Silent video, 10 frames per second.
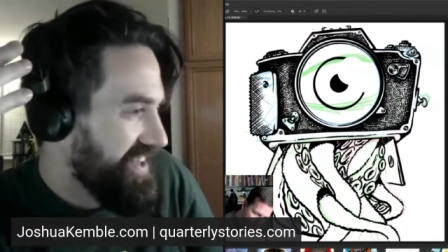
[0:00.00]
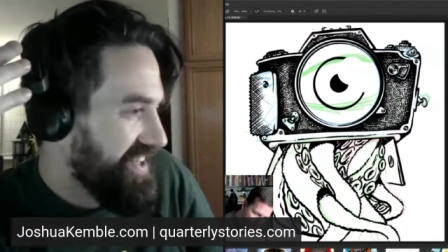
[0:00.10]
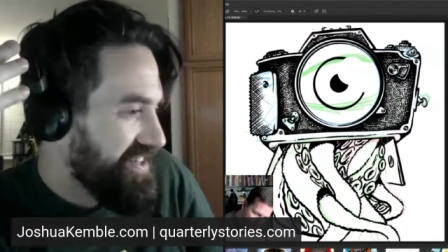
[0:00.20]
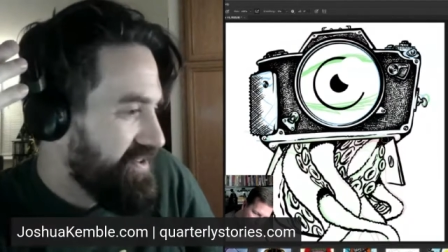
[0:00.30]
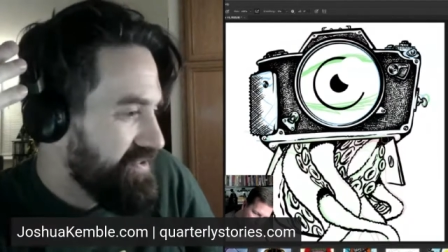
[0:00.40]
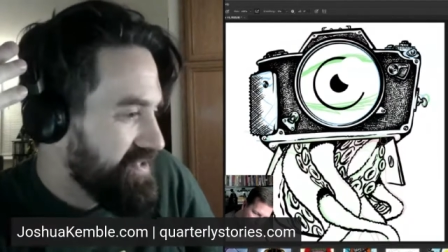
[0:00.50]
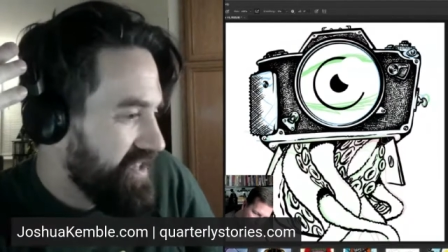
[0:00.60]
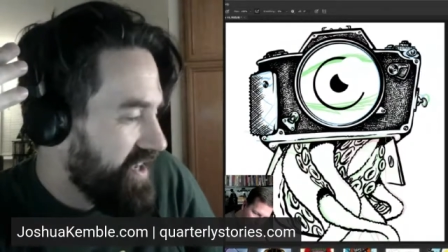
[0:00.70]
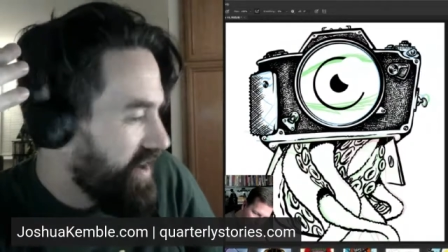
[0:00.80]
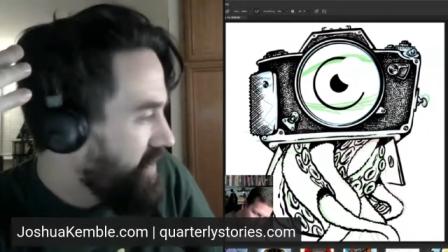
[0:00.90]
Yeah. They're always
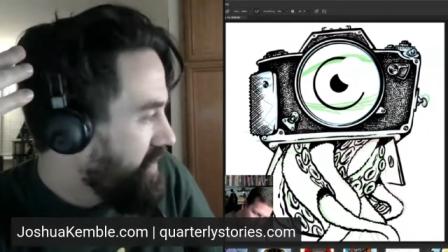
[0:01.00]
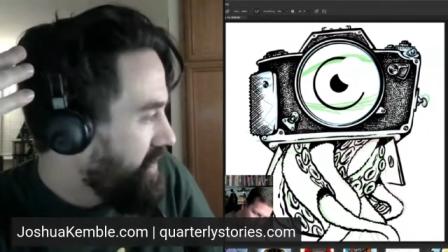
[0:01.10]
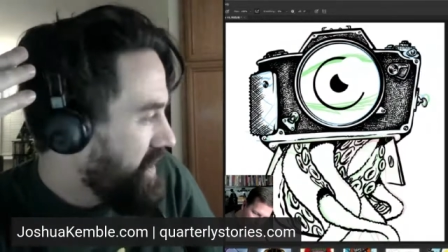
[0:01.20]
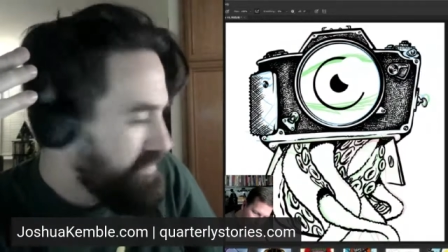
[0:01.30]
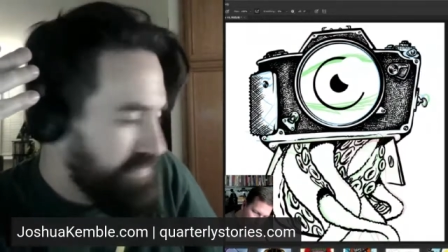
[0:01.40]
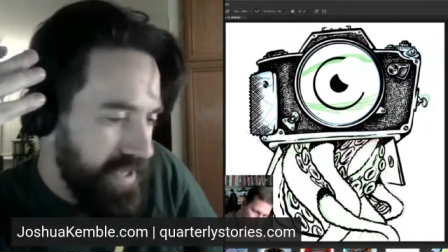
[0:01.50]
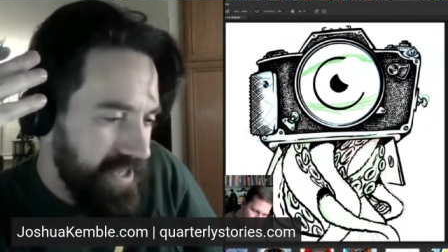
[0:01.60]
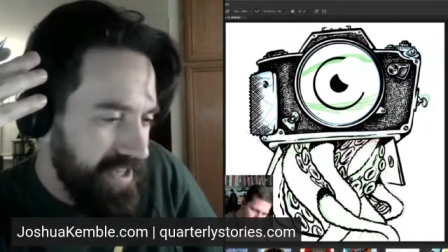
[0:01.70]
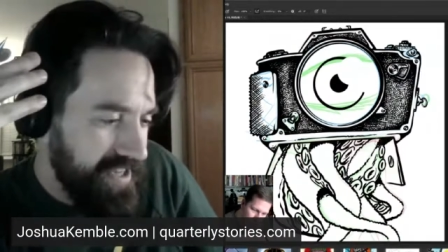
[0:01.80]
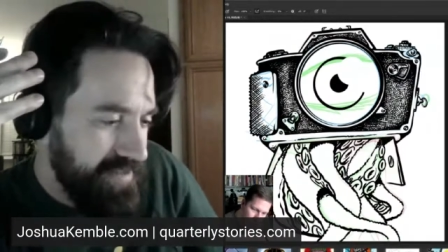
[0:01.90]
like, oh, I'd be
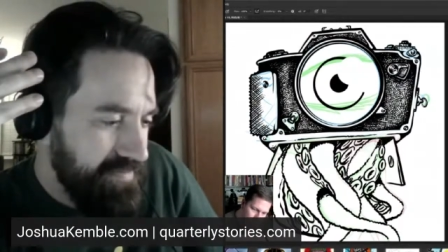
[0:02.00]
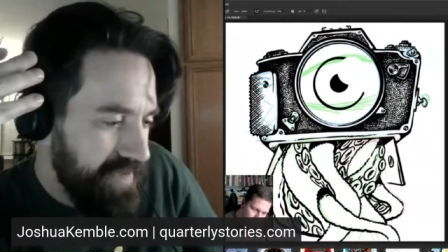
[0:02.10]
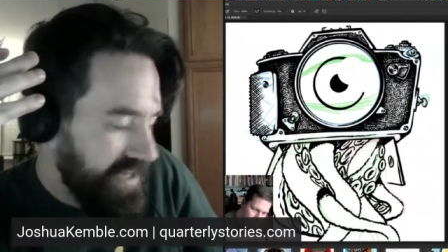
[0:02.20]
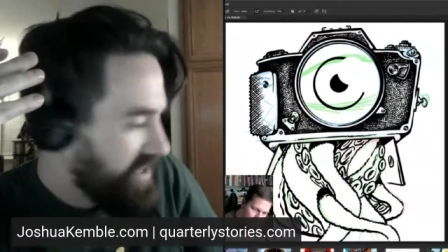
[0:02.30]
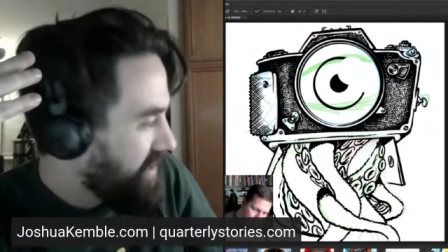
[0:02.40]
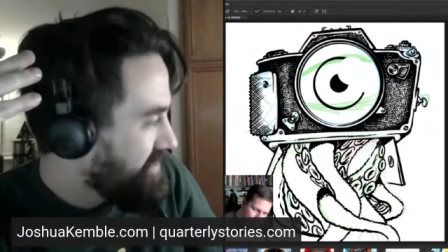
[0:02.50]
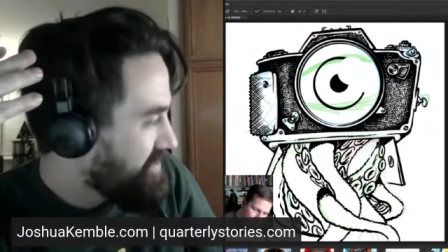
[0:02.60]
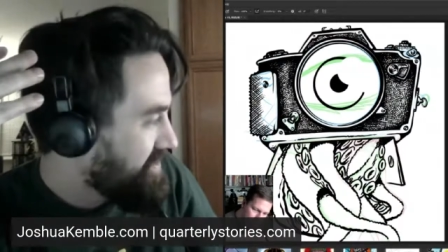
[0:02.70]
like the main character.